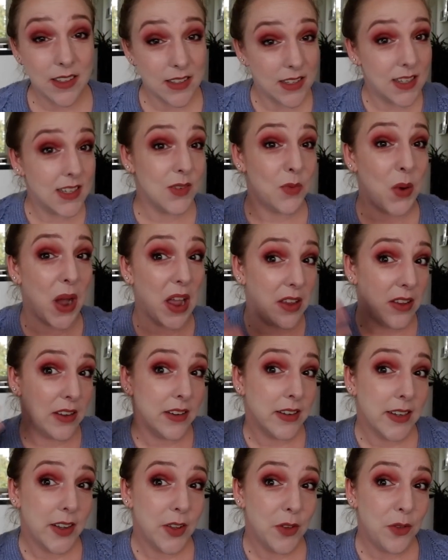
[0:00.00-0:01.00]
This is my
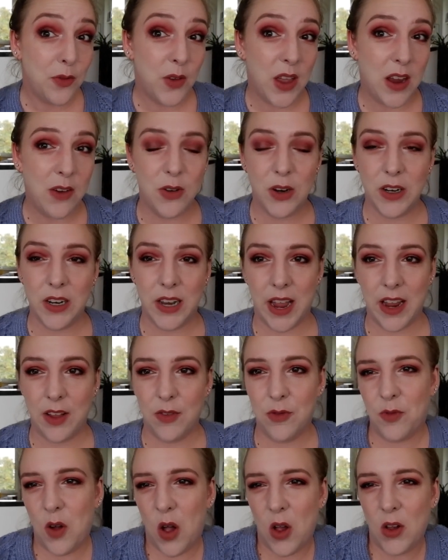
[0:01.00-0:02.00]
favorite
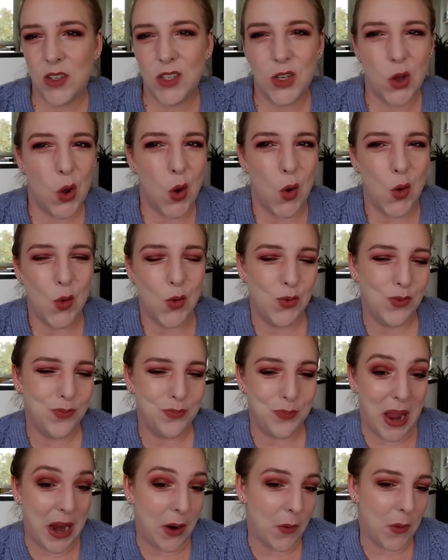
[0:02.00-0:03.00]
like fall tone,
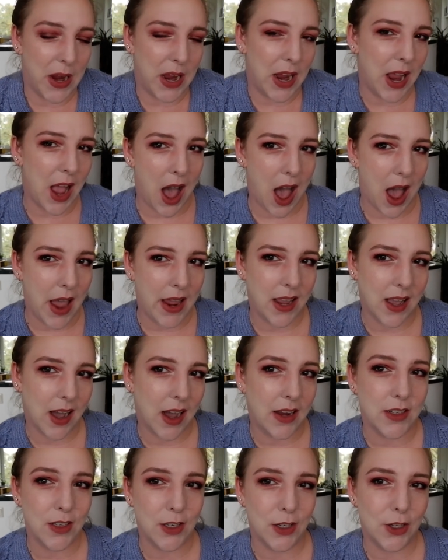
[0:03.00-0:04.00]
berry eye
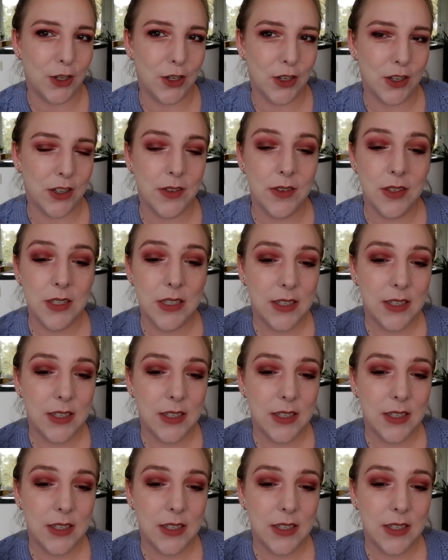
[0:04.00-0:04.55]
kind of look.